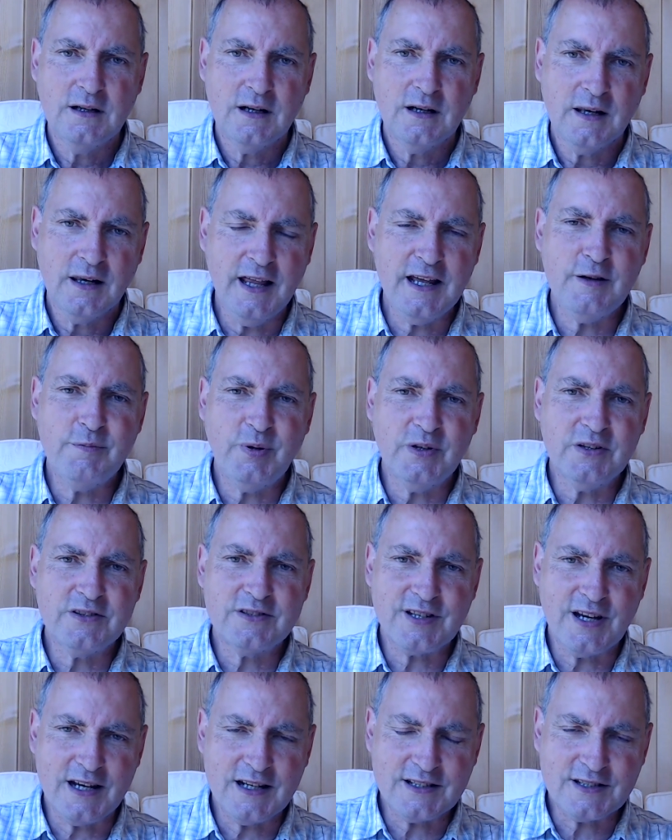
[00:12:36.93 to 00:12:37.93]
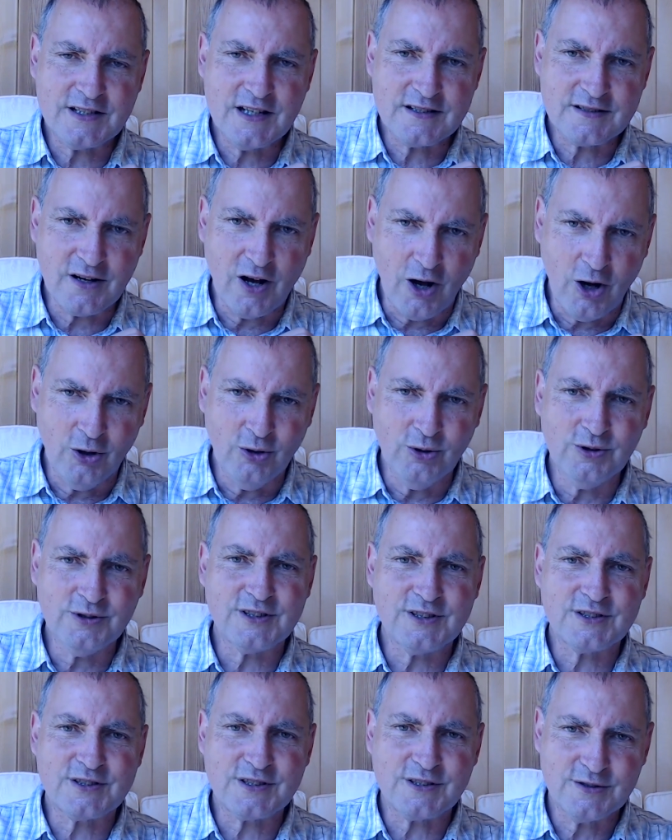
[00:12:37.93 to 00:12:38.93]
Laban takes his
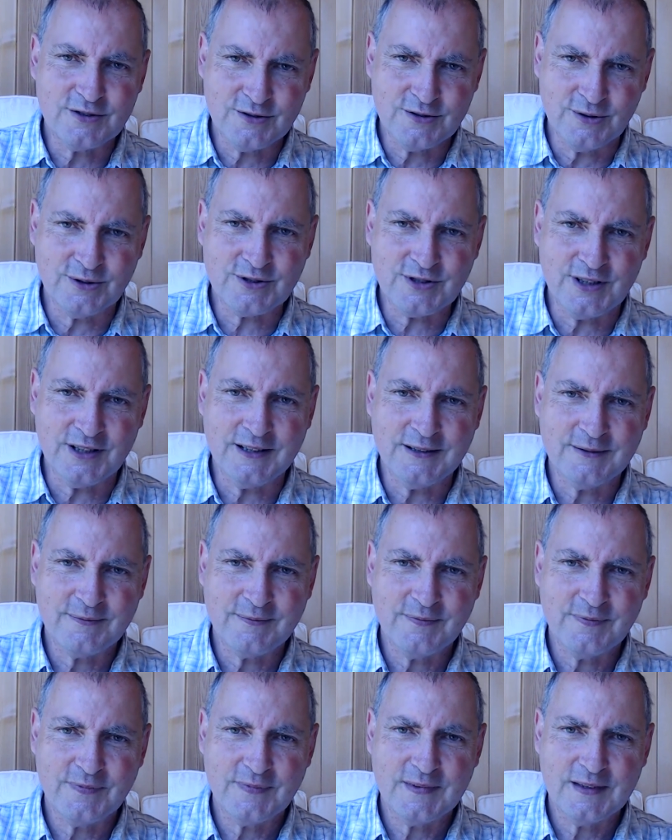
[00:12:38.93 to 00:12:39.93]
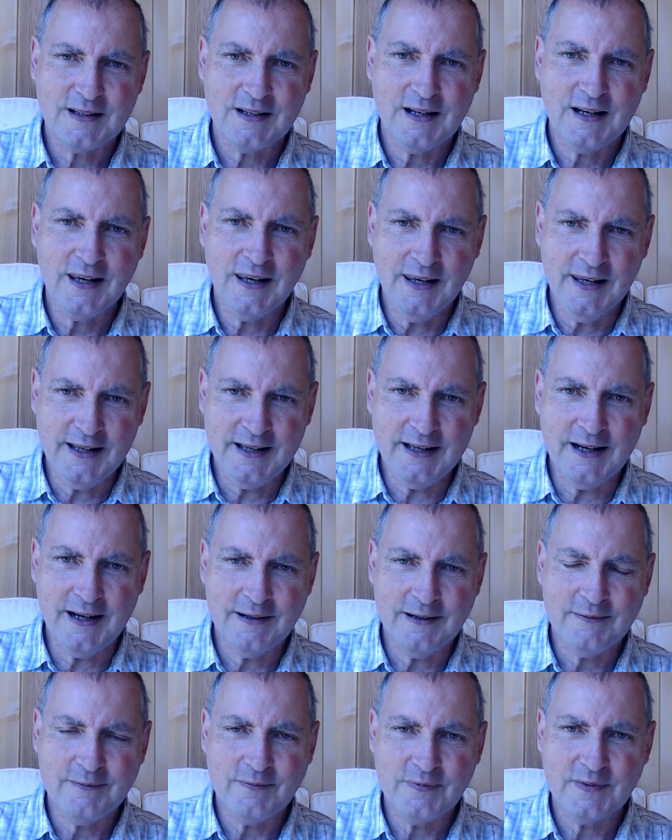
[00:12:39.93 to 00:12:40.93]
oldest daughter, Leah,
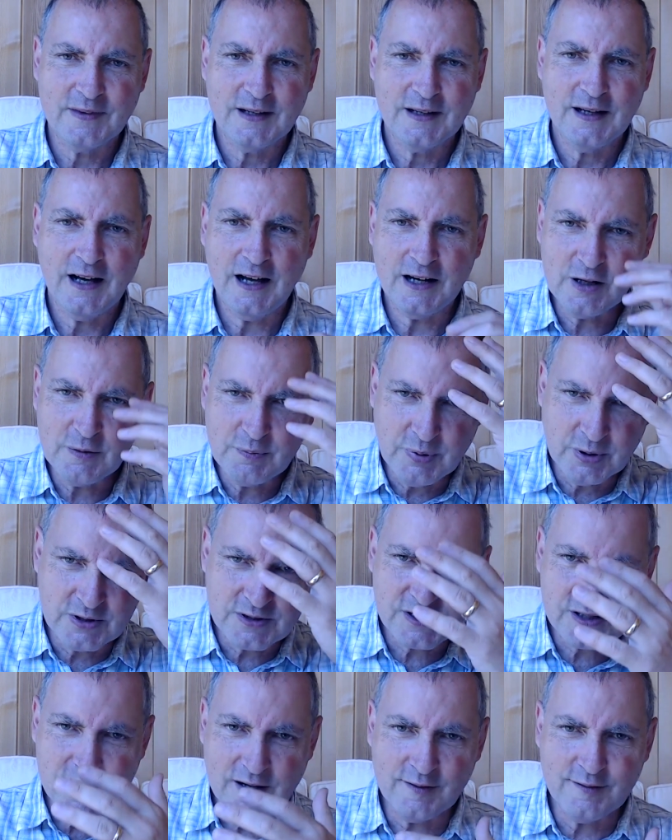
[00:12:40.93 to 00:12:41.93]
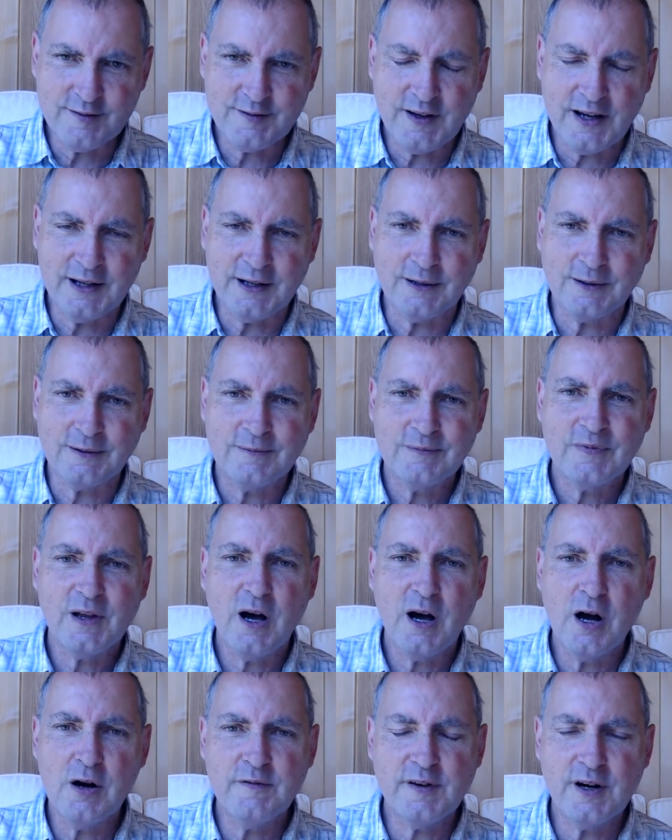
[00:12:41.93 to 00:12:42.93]
and he puts a veil
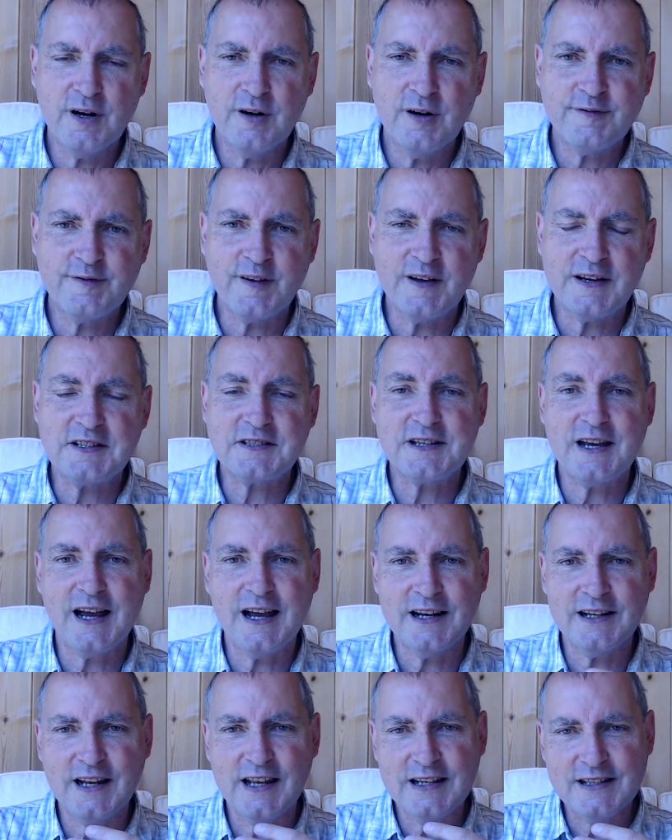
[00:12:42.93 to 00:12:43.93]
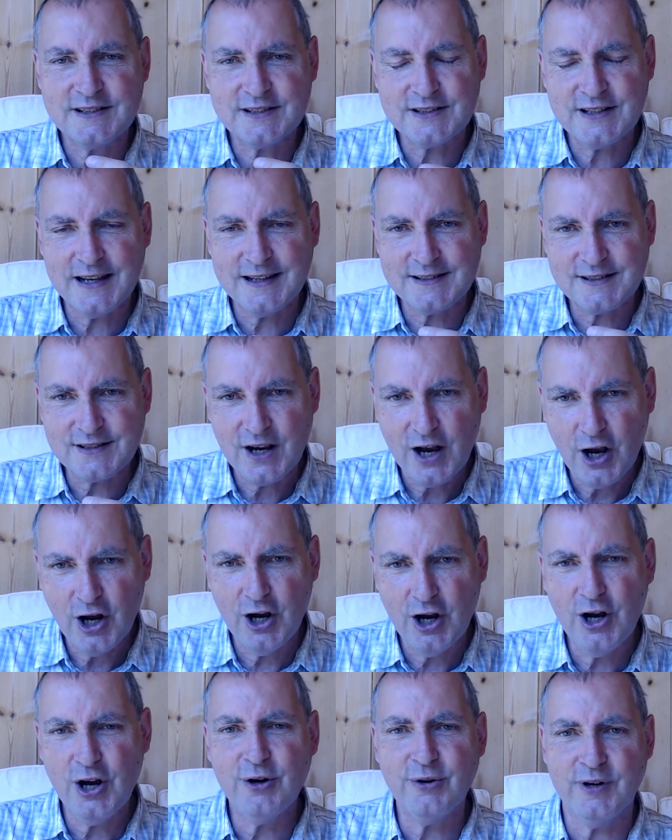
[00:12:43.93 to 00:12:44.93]
over her face and he sends
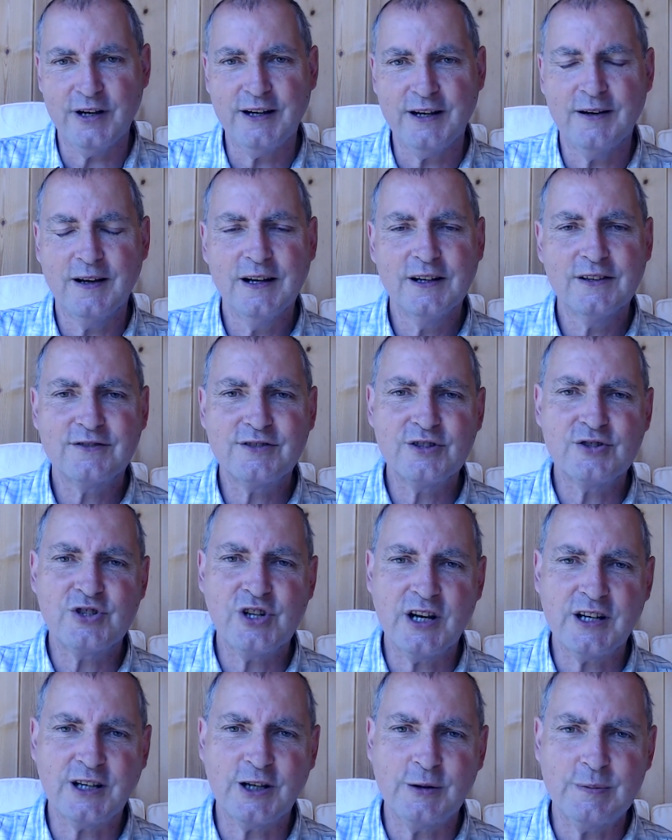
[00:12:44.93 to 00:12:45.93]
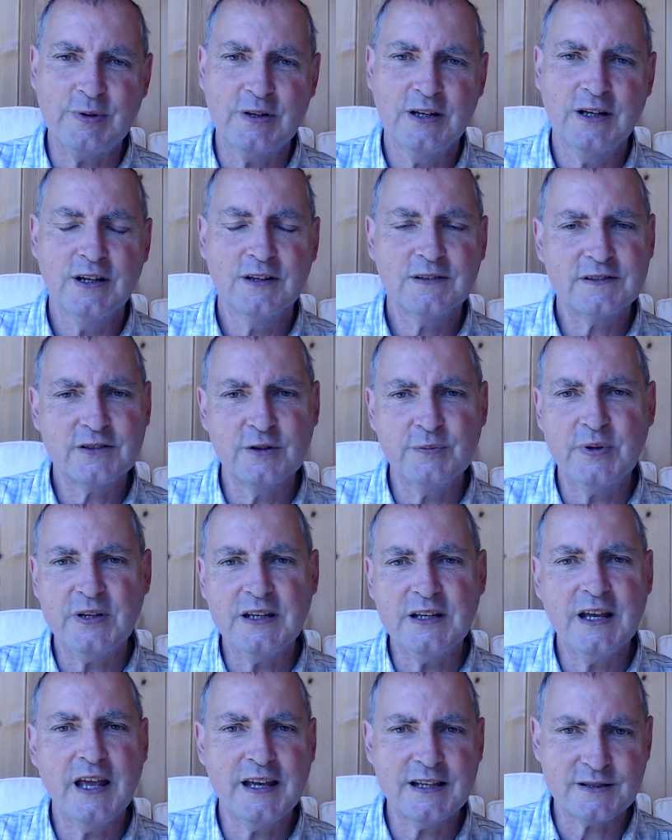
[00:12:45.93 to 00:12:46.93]
her in to Jacob to
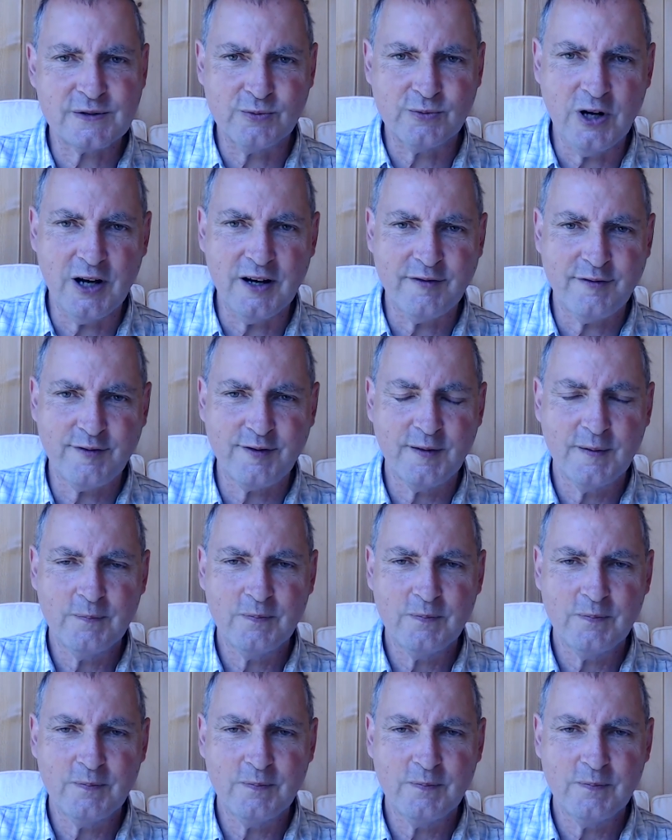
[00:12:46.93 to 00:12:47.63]
be his wife.